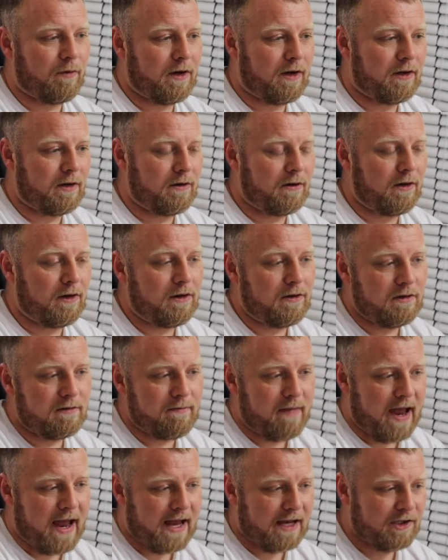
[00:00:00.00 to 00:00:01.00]
what you can do. You can use
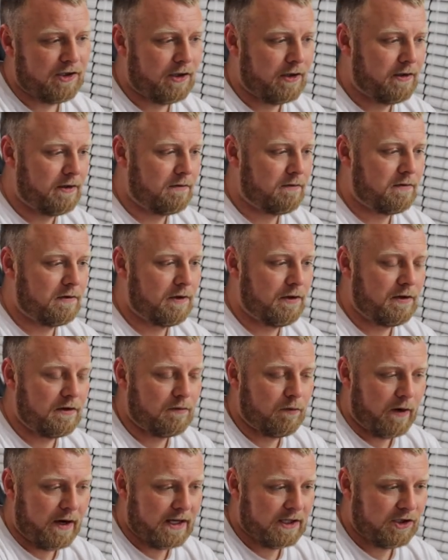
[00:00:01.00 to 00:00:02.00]
match, you can use
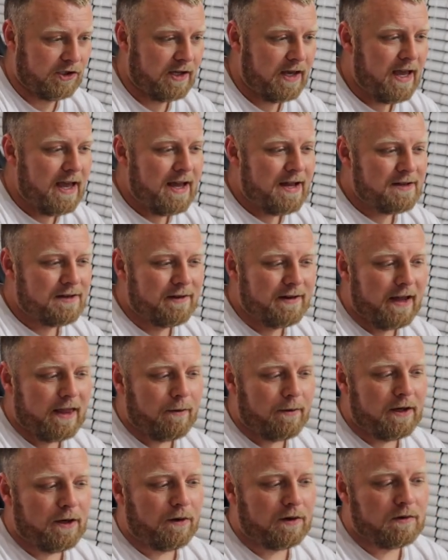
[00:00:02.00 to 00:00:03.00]
which. So now that
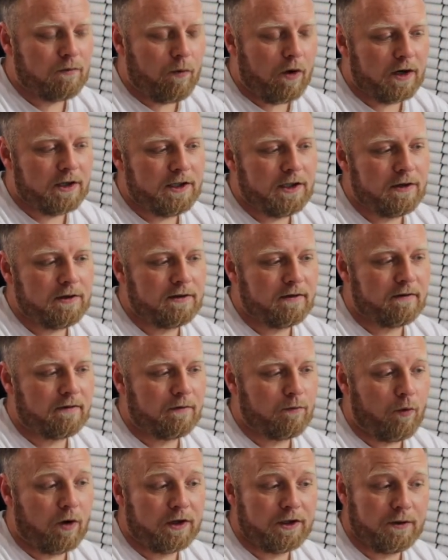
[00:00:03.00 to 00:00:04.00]
we know it's 1, 2,
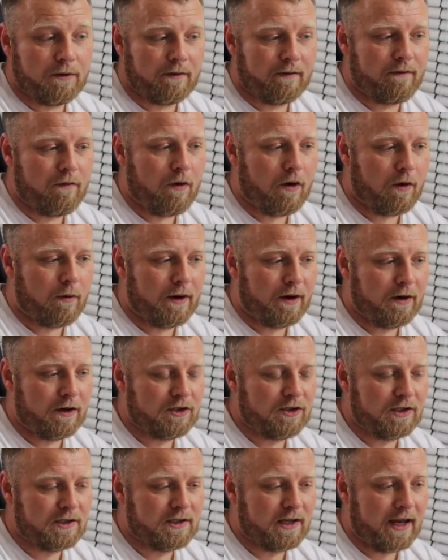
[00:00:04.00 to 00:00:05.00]
1, 2, and 4, we could
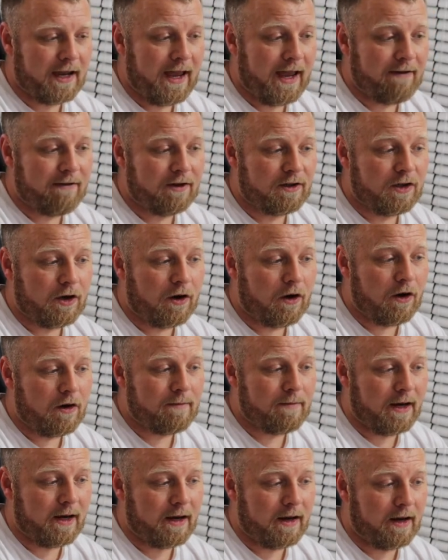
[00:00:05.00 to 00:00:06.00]
just say, hey, return
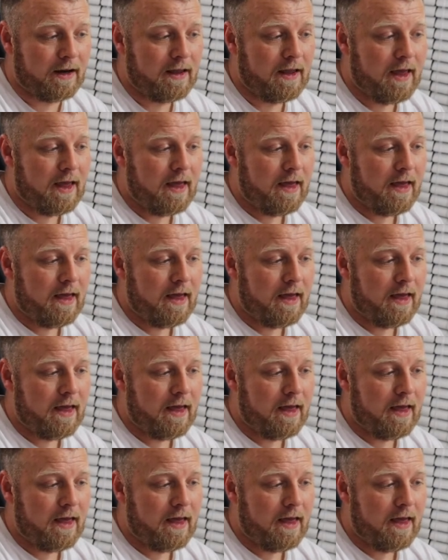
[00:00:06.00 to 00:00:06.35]
me,